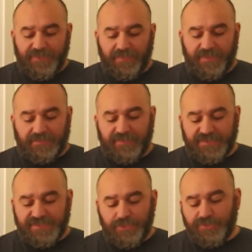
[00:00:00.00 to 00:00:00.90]
that the
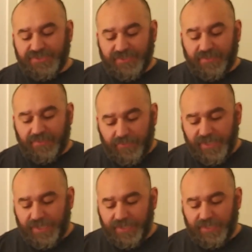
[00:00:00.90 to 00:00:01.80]
COC
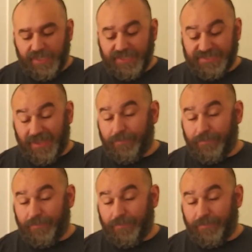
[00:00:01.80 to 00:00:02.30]
3 is